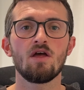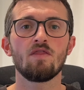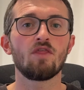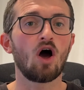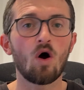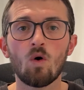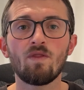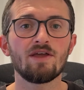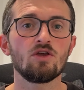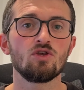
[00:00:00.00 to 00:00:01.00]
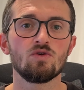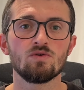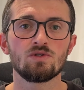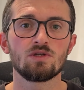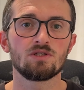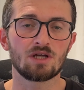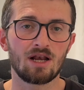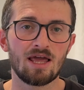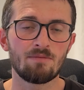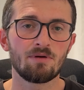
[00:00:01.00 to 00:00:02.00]
the hold that you use to
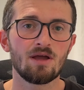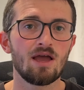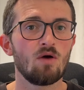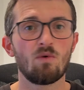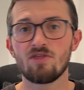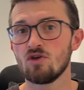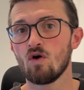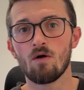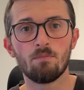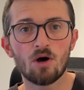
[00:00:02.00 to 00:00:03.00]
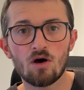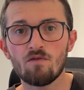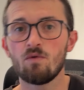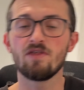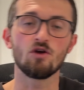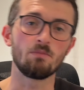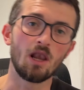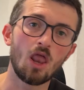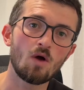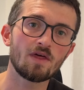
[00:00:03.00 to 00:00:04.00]
clip, whether you're above, whether you're
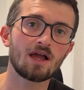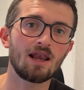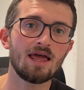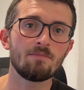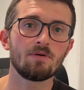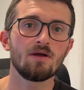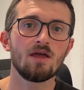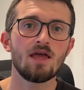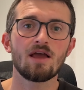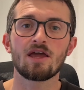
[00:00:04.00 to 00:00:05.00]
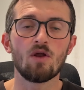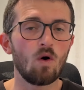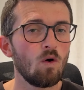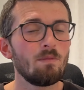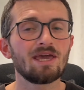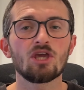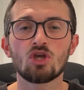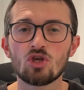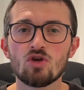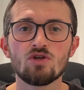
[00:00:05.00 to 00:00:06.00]
below the clip, can all make a
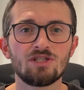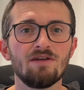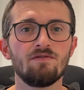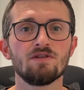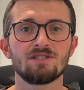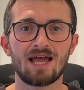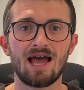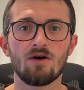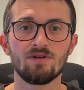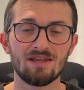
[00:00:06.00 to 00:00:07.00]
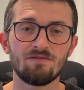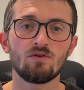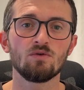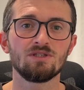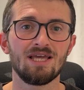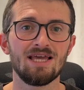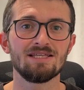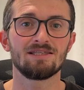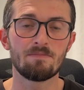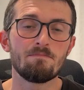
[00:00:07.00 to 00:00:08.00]
huge difference to how difficult it is
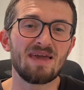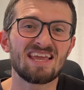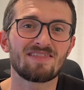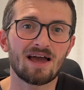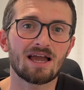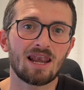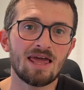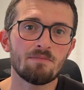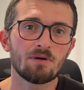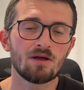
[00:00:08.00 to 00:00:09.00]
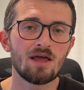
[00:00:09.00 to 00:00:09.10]
to make that clip.